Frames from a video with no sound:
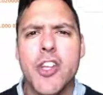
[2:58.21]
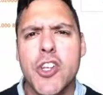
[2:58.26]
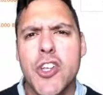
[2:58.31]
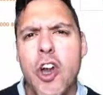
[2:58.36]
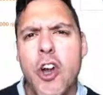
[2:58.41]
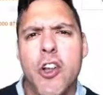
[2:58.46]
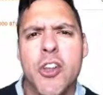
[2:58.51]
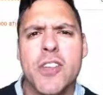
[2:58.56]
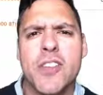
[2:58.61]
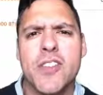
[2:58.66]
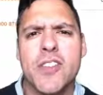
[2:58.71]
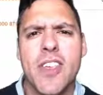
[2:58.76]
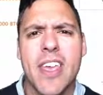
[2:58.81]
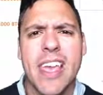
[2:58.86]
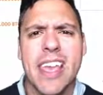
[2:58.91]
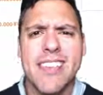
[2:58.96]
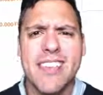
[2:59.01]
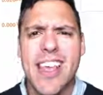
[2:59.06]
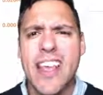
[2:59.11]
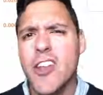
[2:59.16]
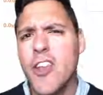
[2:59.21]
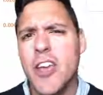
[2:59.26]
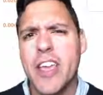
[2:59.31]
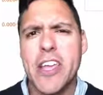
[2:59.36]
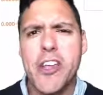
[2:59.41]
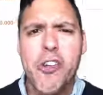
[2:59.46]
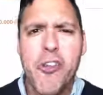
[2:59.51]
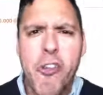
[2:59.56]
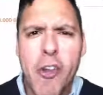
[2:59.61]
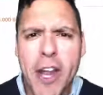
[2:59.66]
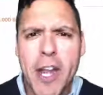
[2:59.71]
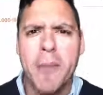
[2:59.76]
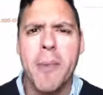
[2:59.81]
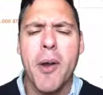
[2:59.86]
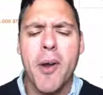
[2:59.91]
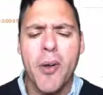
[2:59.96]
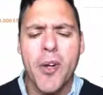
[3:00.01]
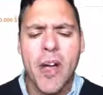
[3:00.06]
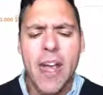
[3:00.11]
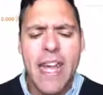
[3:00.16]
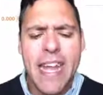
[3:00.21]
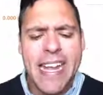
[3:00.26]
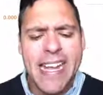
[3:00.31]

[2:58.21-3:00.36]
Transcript: dollars. Is that not incredible?